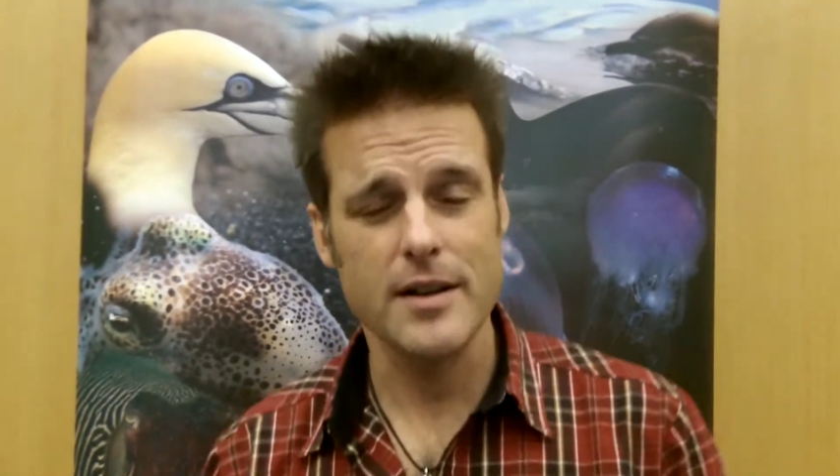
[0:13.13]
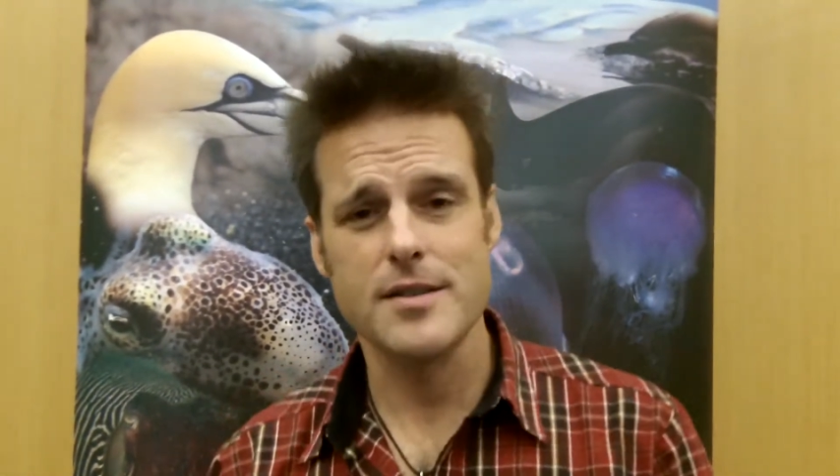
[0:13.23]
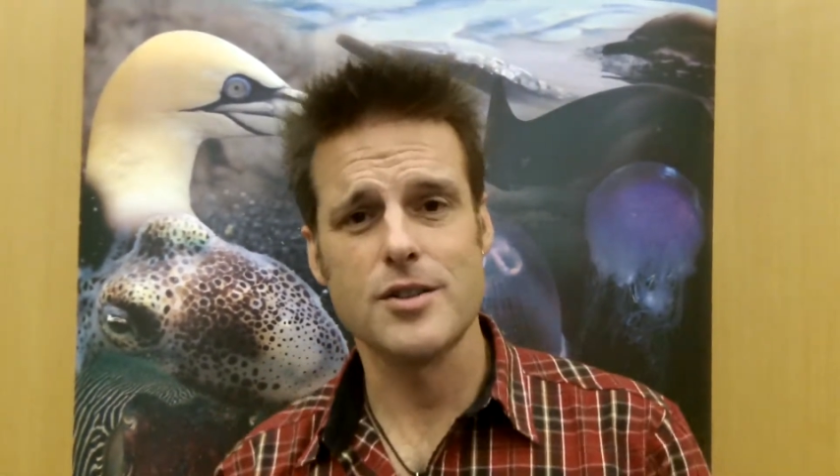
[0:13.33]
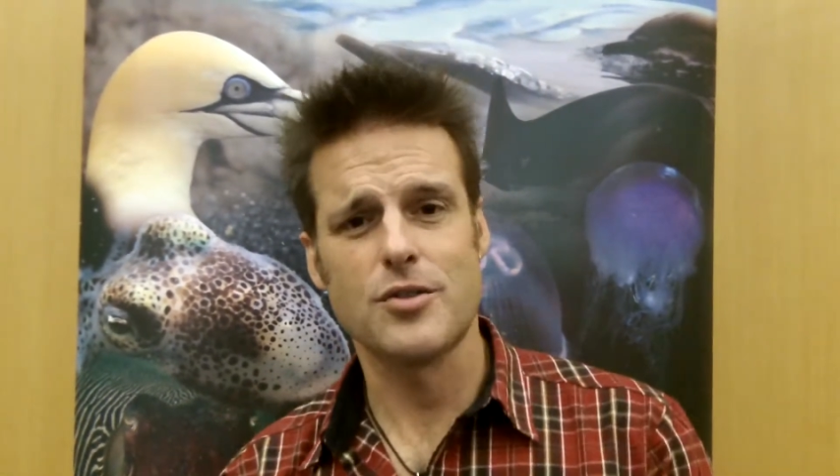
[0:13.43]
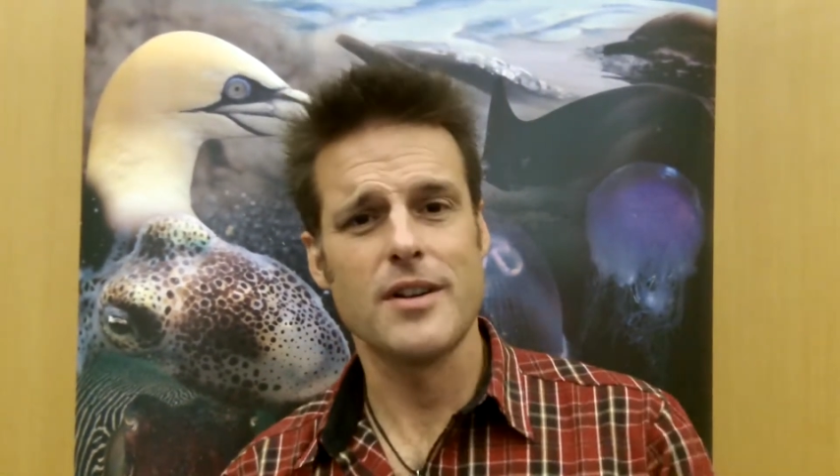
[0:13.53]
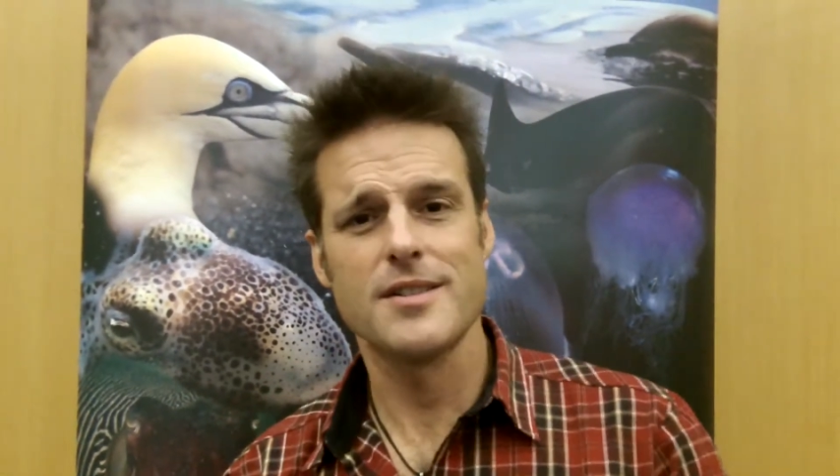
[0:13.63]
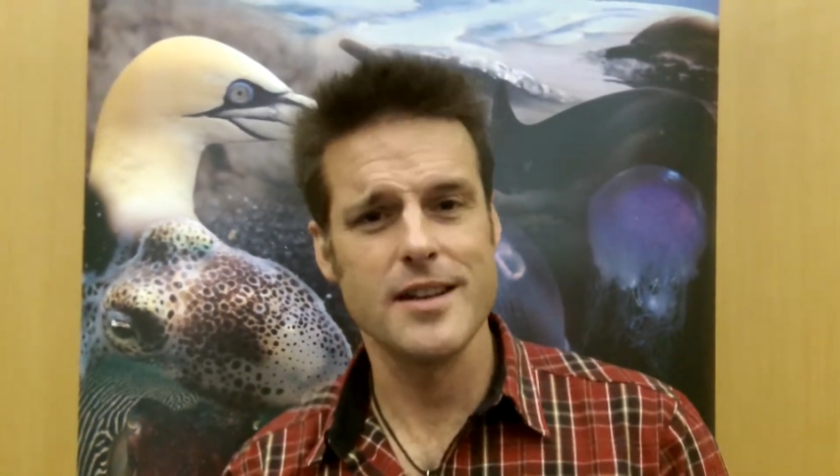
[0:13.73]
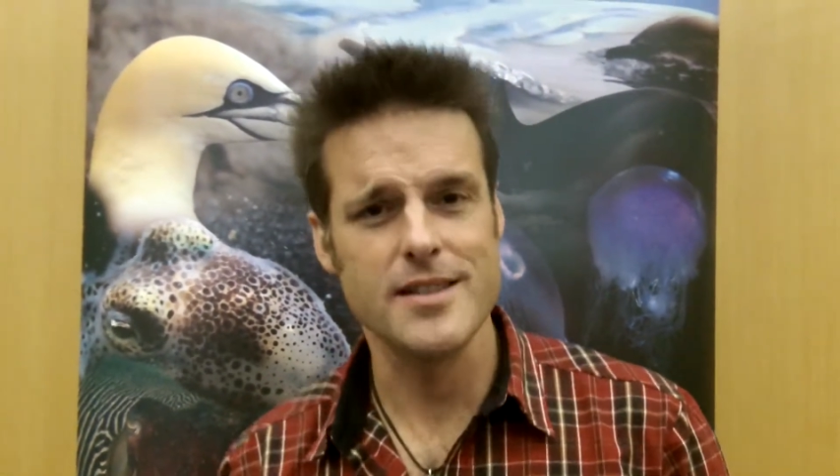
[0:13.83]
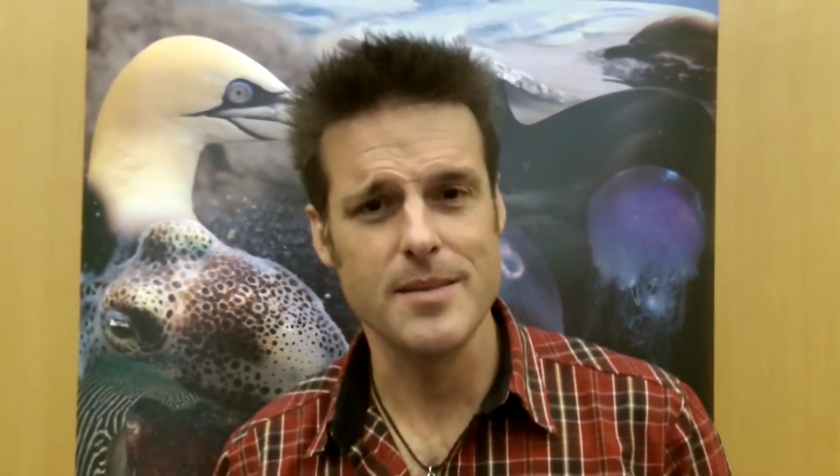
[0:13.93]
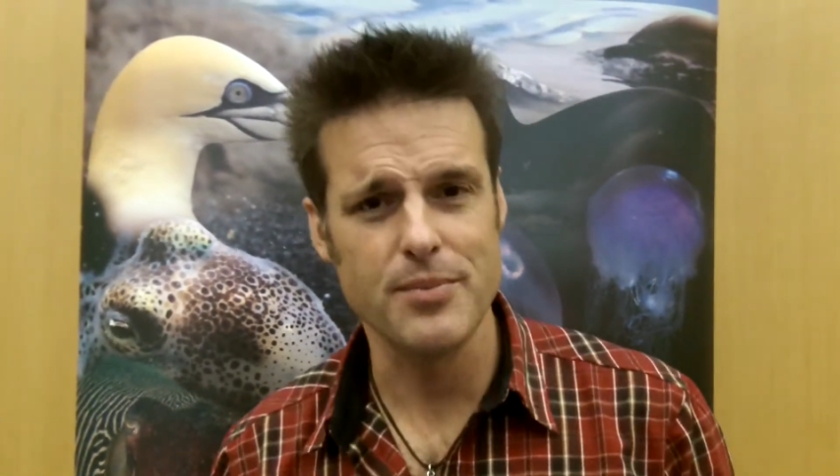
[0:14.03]
it's a tried and
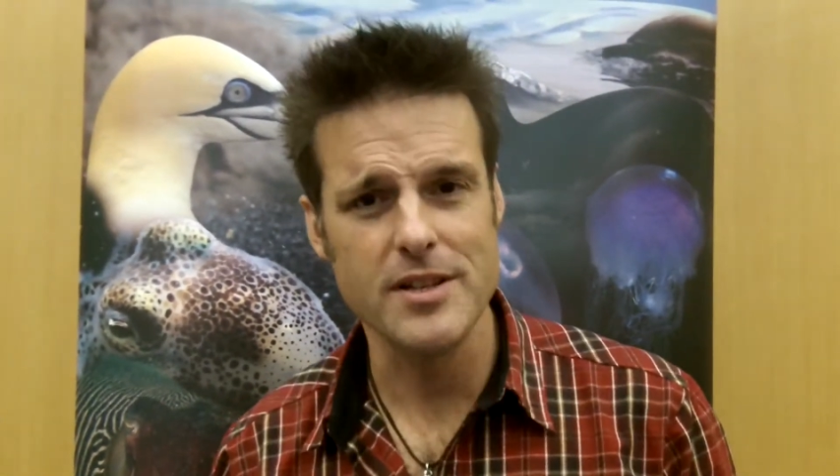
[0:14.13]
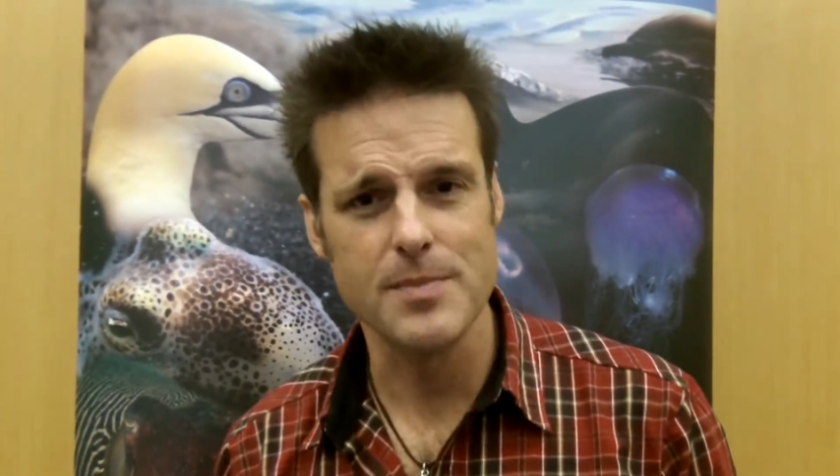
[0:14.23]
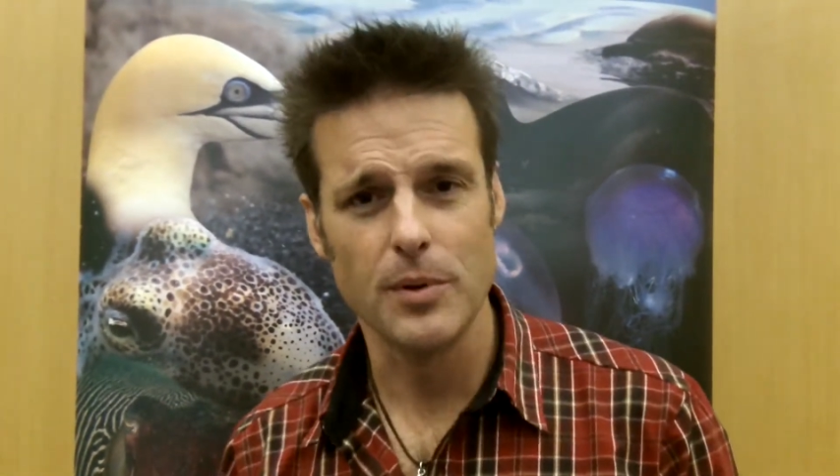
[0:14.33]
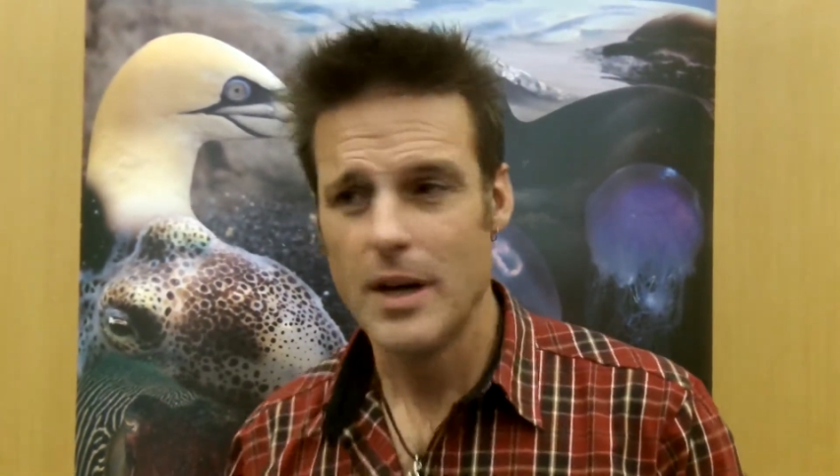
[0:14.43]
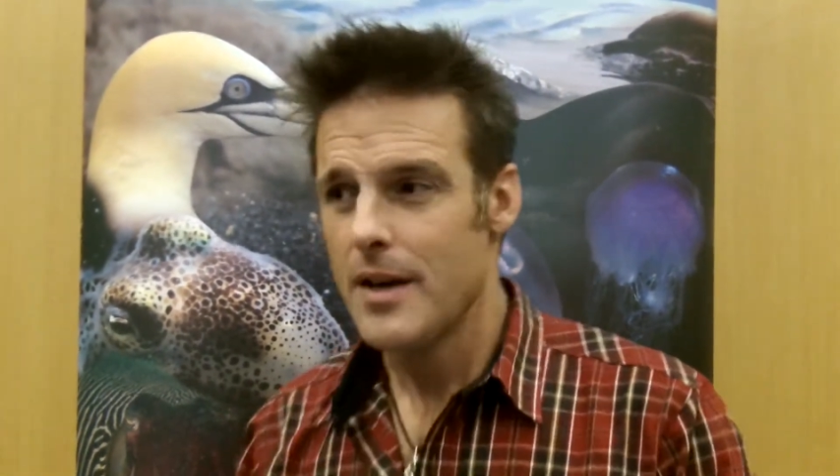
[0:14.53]
tested principle.